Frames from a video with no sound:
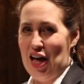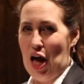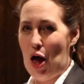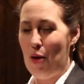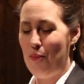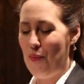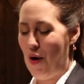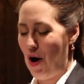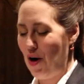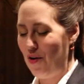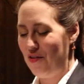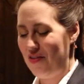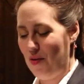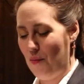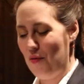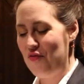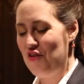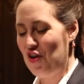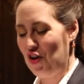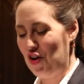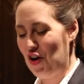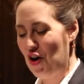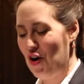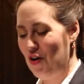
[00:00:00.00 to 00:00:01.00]
I'll borrow some
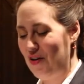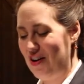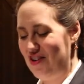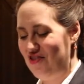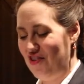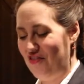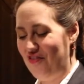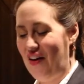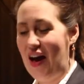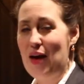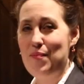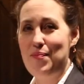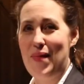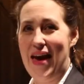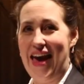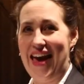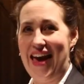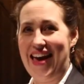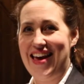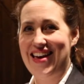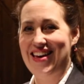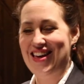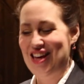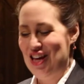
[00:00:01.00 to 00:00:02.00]
of your courage, if I
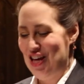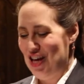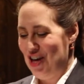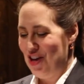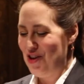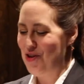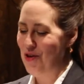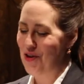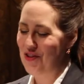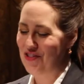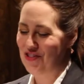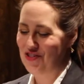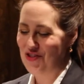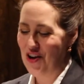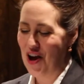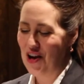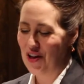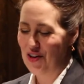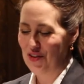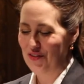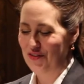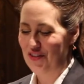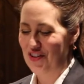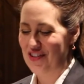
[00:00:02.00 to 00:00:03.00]
may. Your
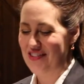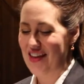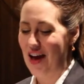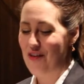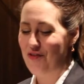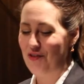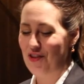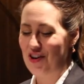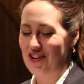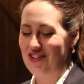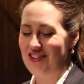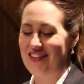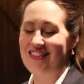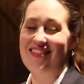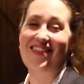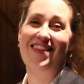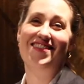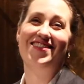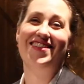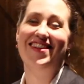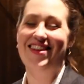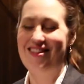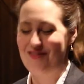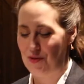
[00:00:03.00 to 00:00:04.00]
struggle for suffrage, it's
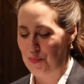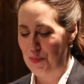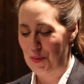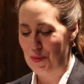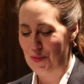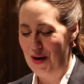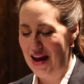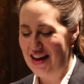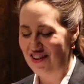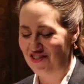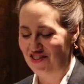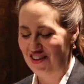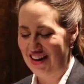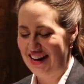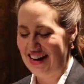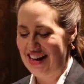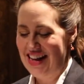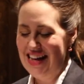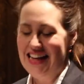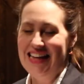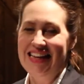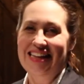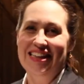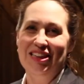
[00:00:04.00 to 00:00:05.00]
such an inspiration.
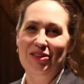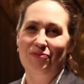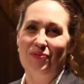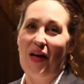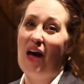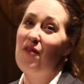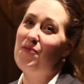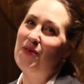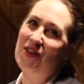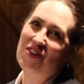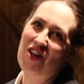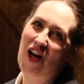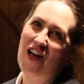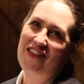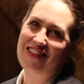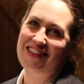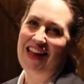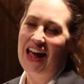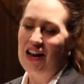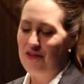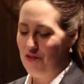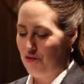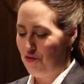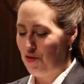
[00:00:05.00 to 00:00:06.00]
I've been tossed
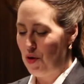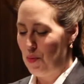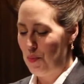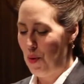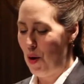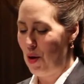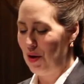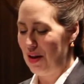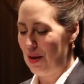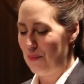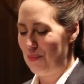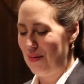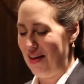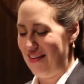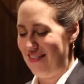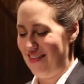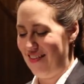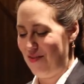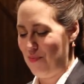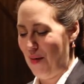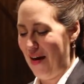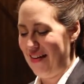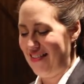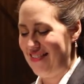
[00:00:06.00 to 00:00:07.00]
out of a few polling
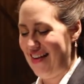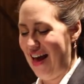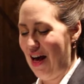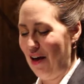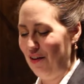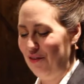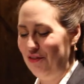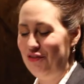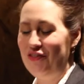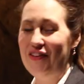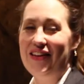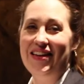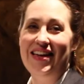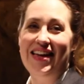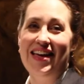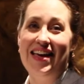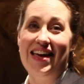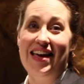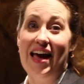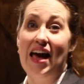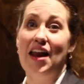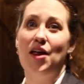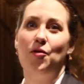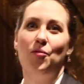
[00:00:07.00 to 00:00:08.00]
places myself,
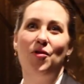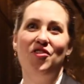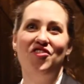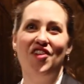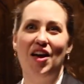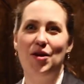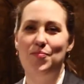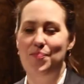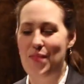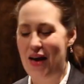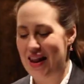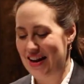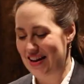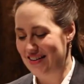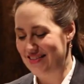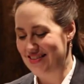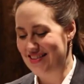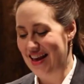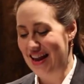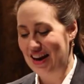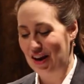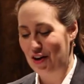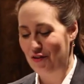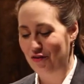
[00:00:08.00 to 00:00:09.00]
and I wish I'd been at
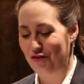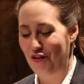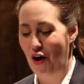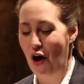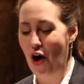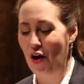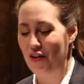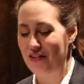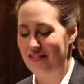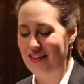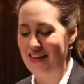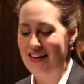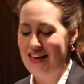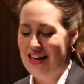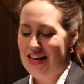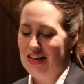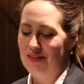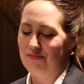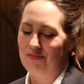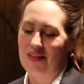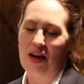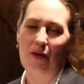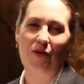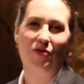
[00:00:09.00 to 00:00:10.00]
Seneca Falls.
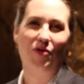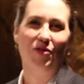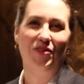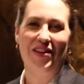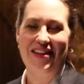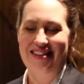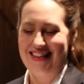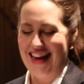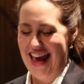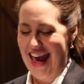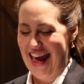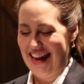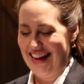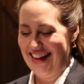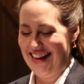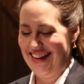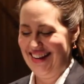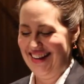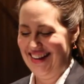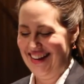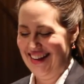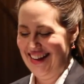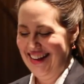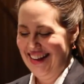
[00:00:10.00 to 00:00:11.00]
I was only
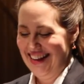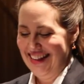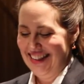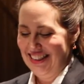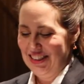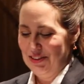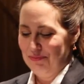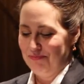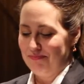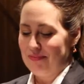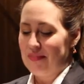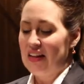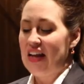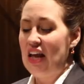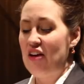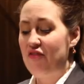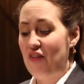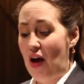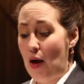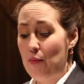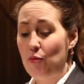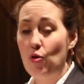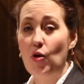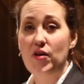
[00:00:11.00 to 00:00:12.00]
10. if
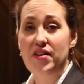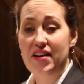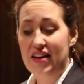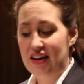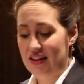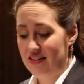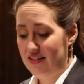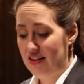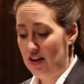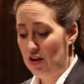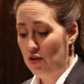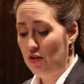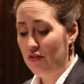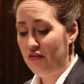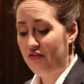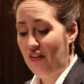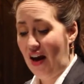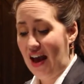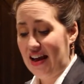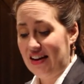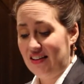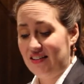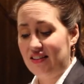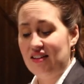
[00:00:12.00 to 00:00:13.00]
I'm going to continue to
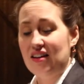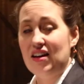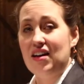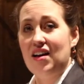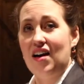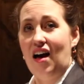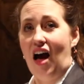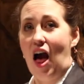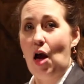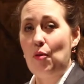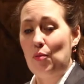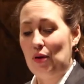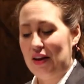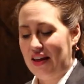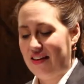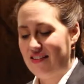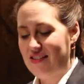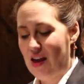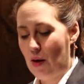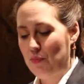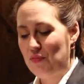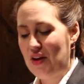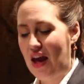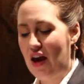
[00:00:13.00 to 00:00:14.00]
fight, I will
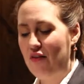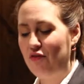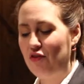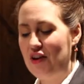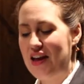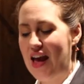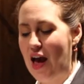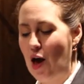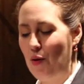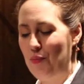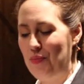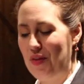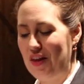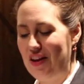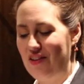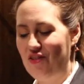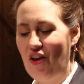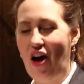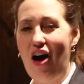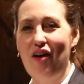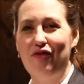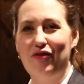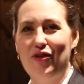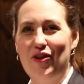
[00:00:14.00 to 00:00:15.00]
accept every help that is
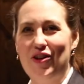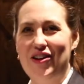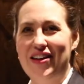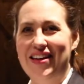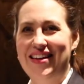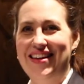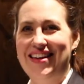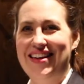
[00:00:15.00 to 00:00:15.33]
offered.